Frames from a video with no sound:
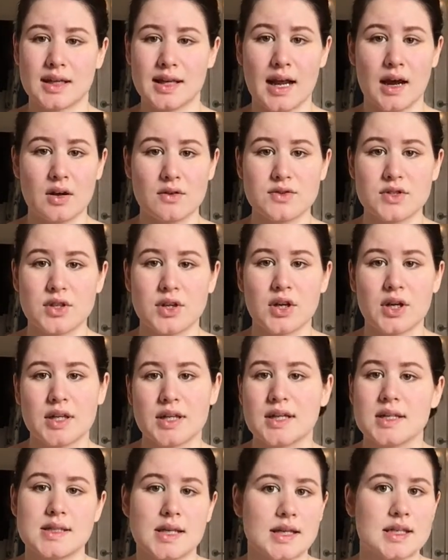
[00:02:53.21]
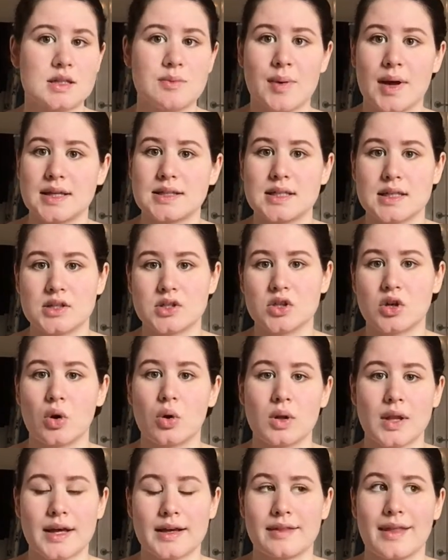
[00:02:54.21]
get out of security because I expected it to
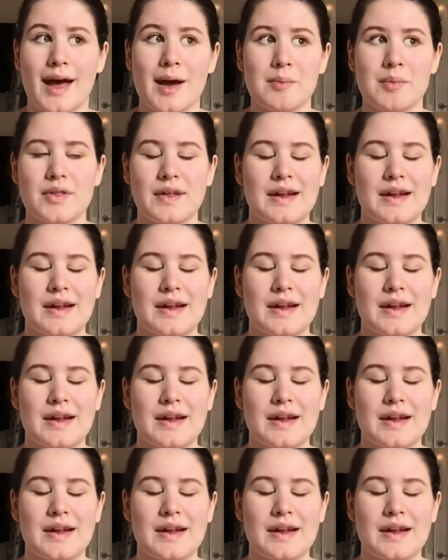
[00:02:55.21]
go like that,